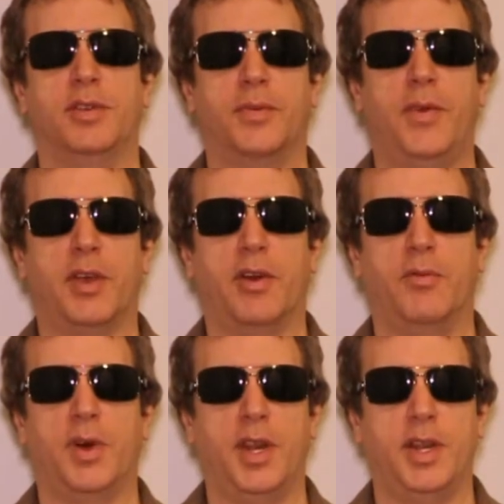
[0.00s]
is to figure
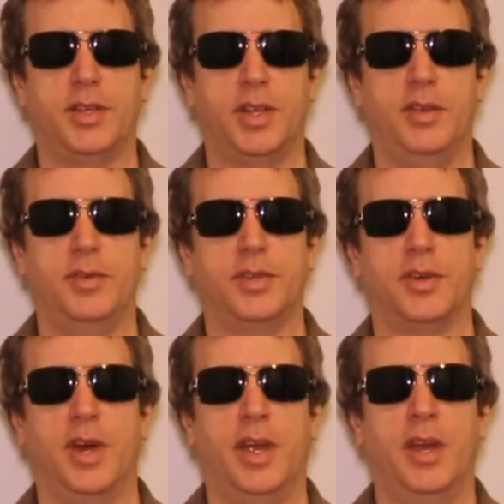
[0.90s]
out what it is that you
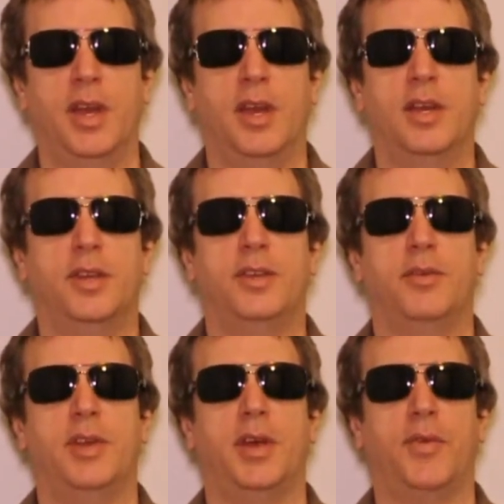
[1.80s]
enjoy,
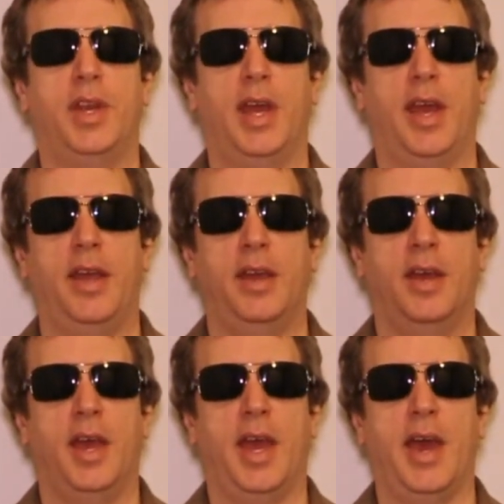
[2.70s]
do it every day,
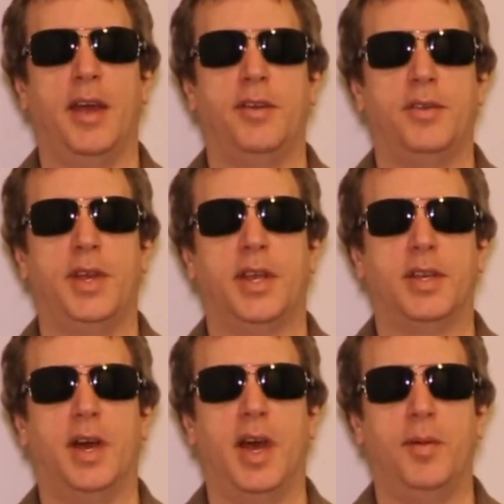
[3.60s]
and take
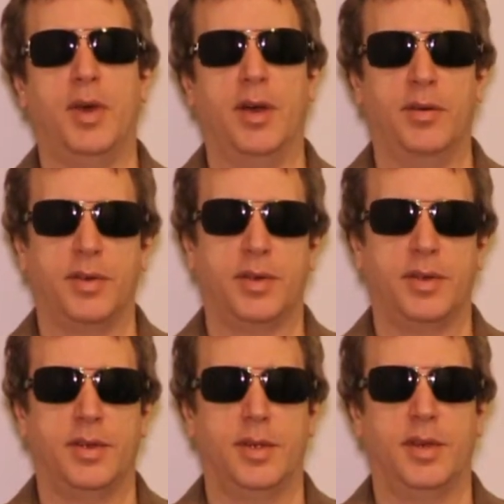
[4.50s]
time out
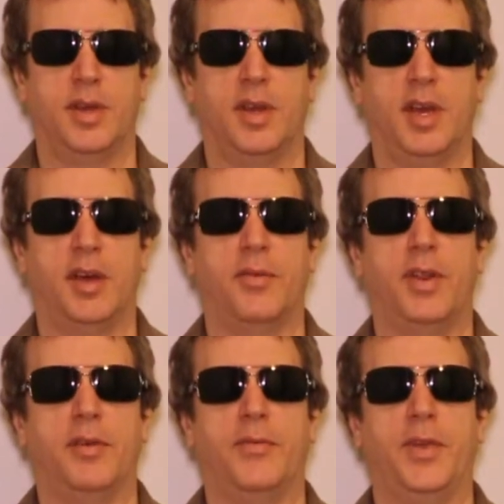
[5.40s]

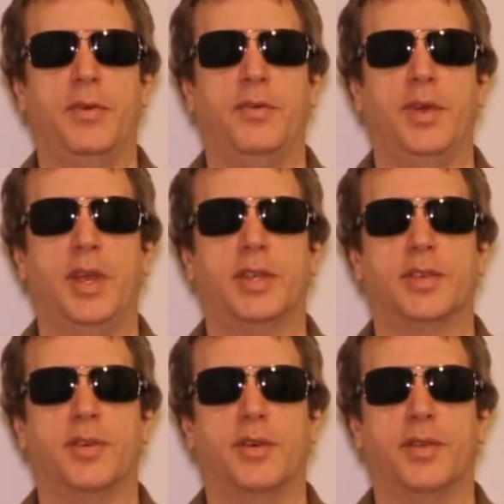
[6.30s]
every few
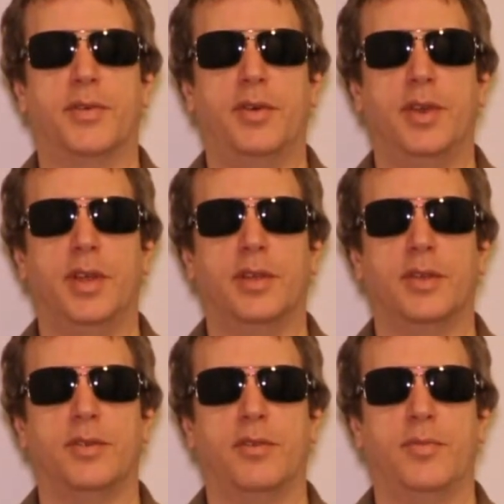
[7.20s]
weeks or 30,
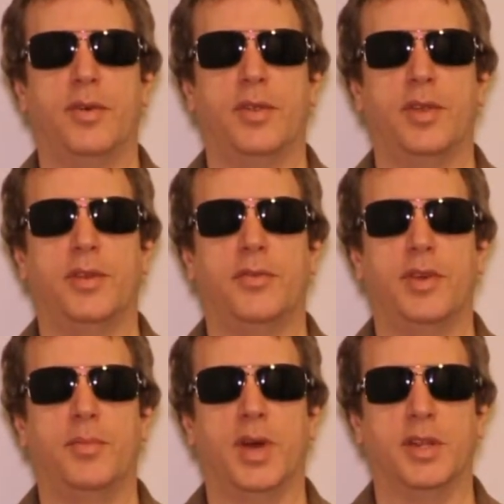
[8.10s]
no more than
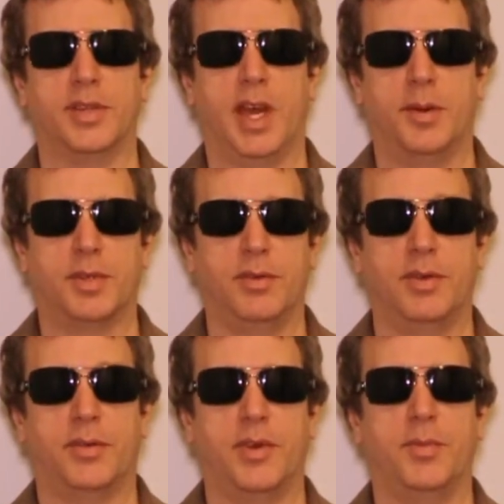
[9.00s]
3 months.
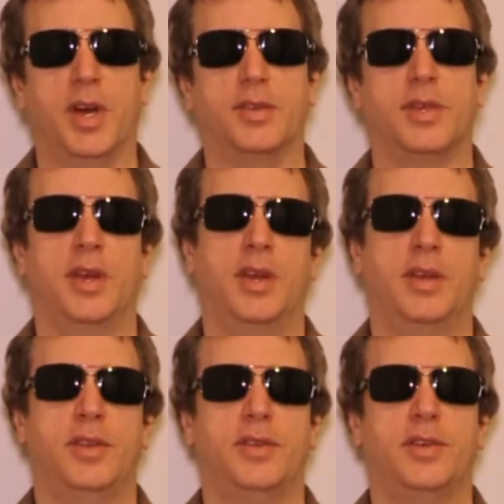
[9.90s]
Absolutely 3 months.
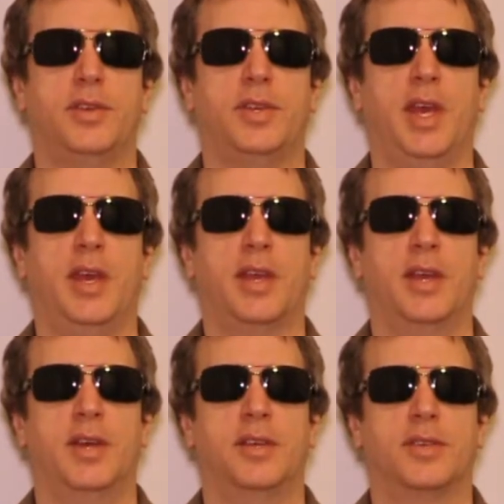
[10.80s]
You should take
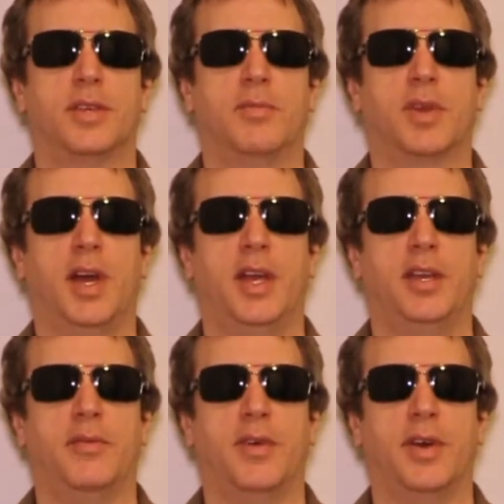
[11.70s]
some
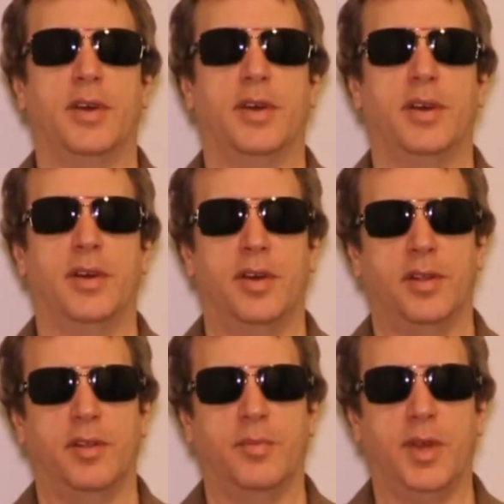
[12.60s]
kind of a
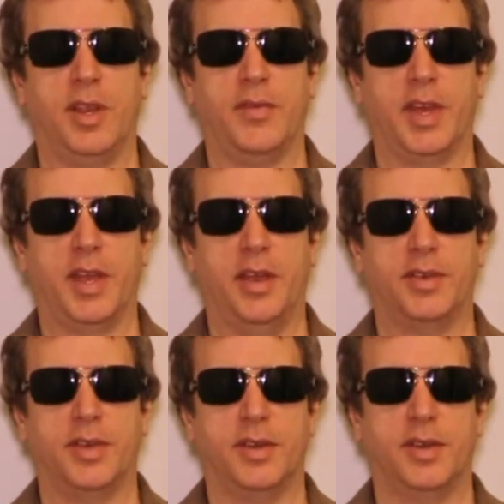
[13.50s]
little mini
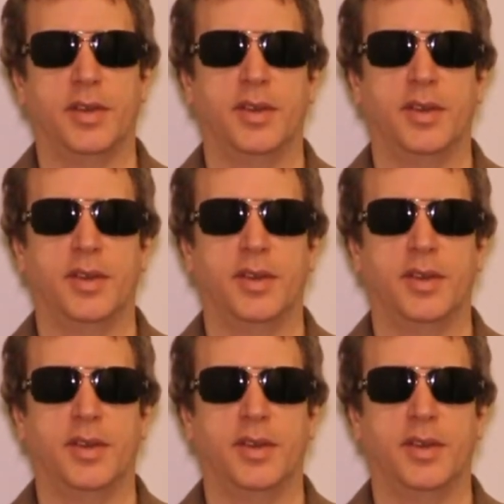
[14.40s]
vacation.